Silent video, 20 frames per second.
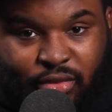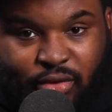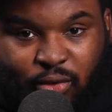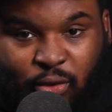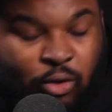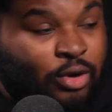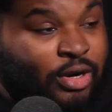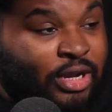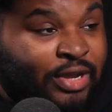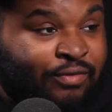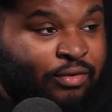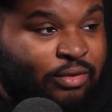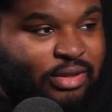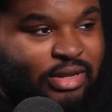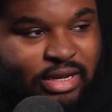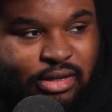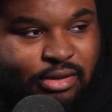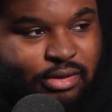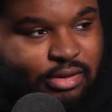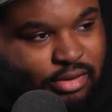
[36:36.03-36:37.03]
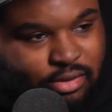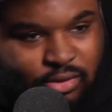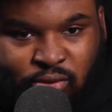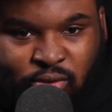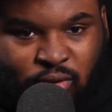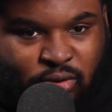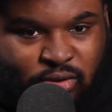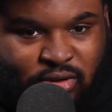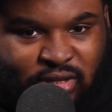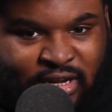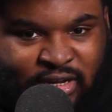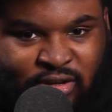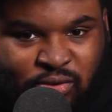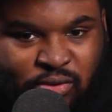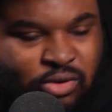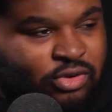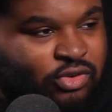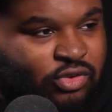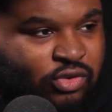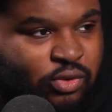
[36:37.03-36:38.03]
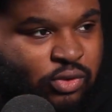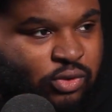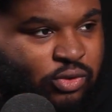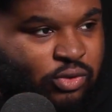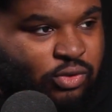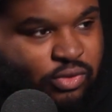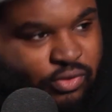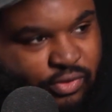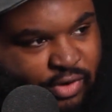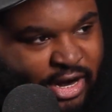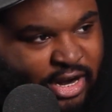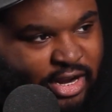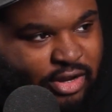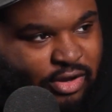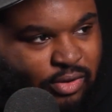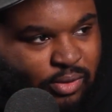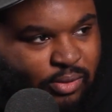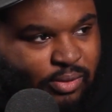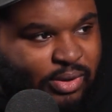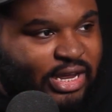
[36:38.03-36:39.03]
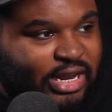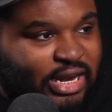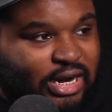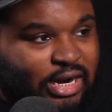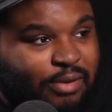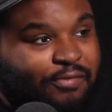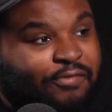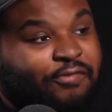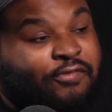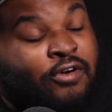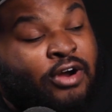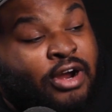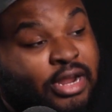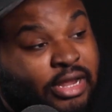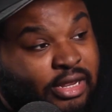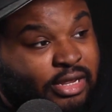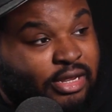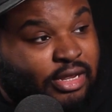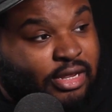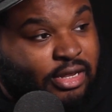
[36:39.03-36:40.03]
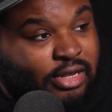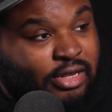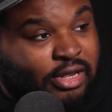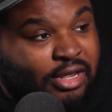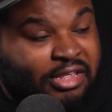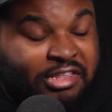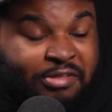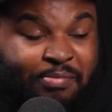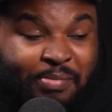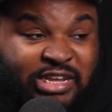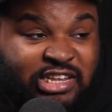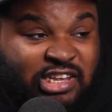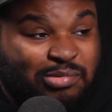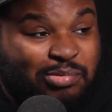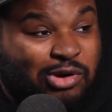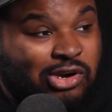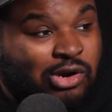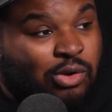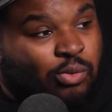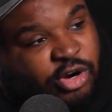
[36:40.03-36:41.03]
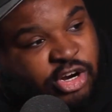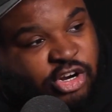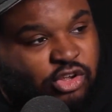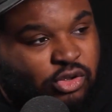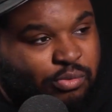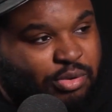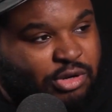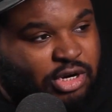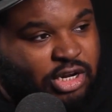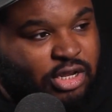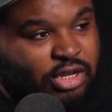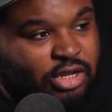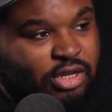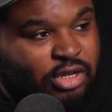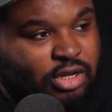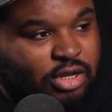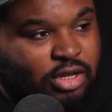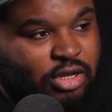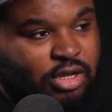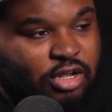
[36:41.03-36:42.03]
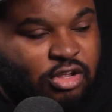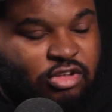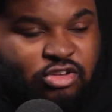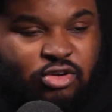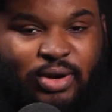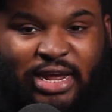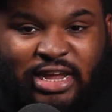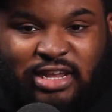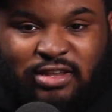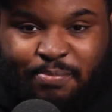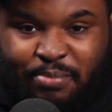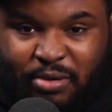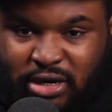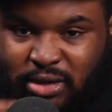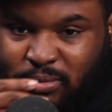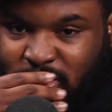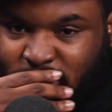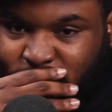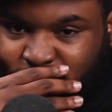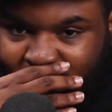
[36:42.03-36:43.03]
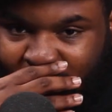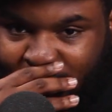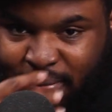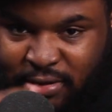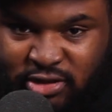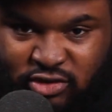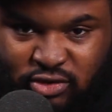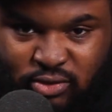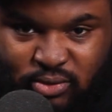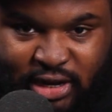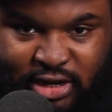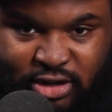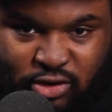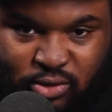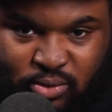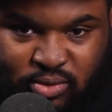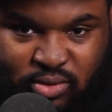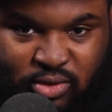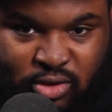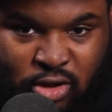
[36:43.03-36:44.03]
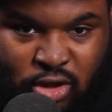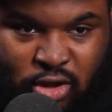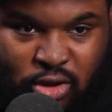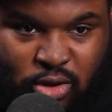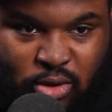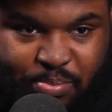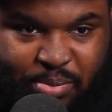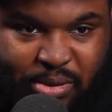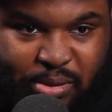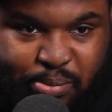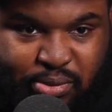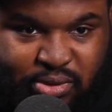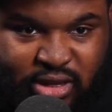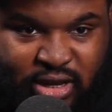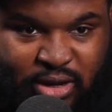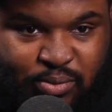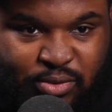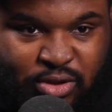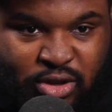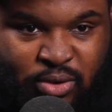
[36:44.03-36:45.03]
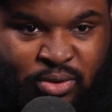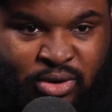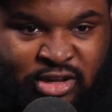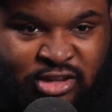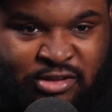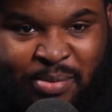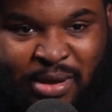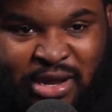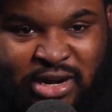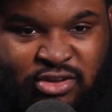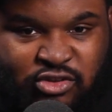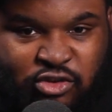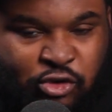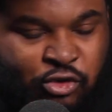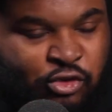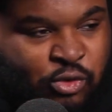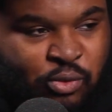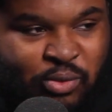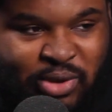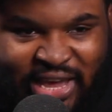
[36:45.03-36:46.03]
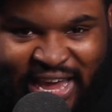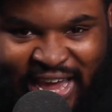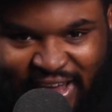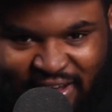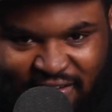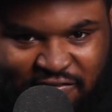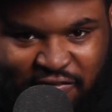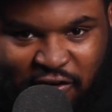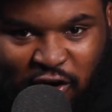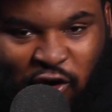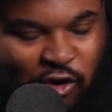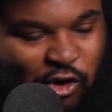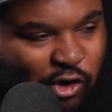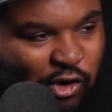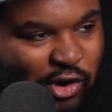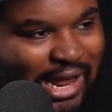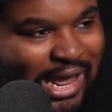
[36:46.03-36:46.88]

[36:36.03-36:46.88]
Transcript: Or even you go to school, right? You don't get it up front. It's based upon the work you put in. So that's pretty much what happened too. Like people think when you're on this pedestal, you can't fall.